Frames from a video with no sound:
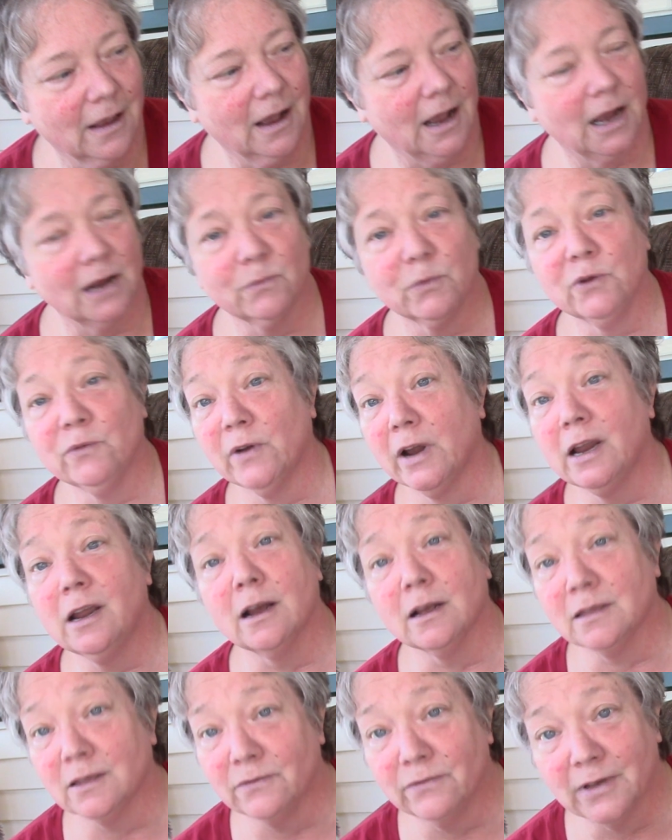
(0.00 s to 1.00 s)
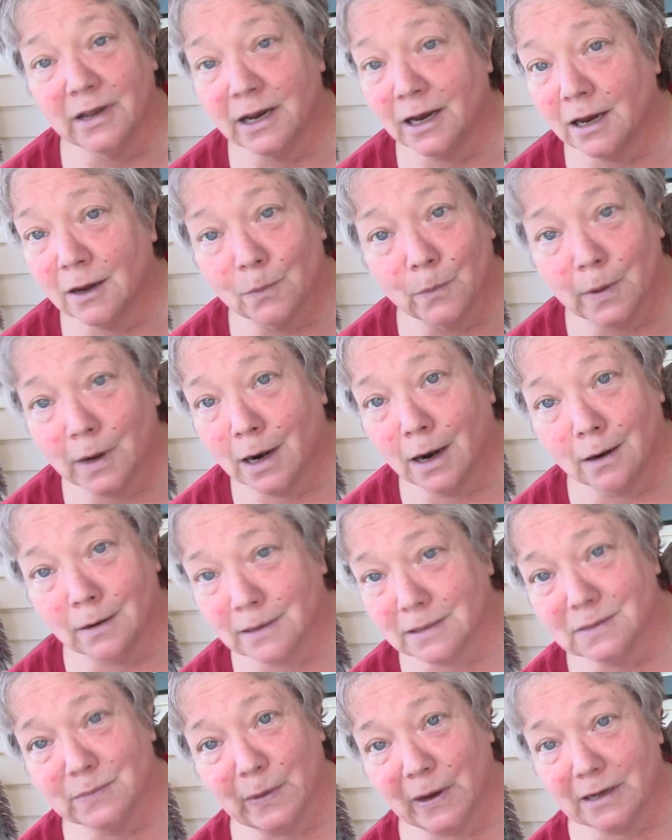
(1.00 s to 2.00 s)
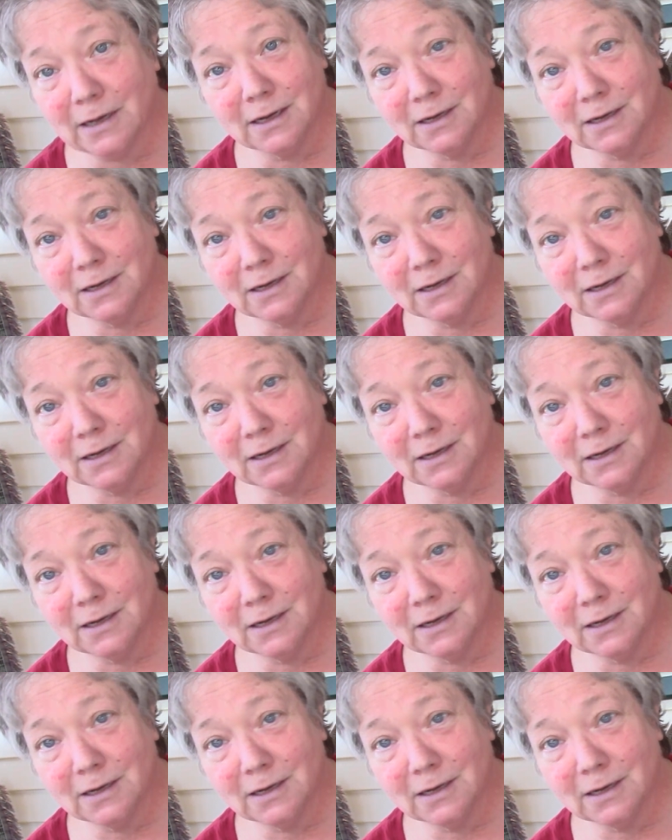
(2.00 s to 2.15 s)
I would recut the video, but I don't expect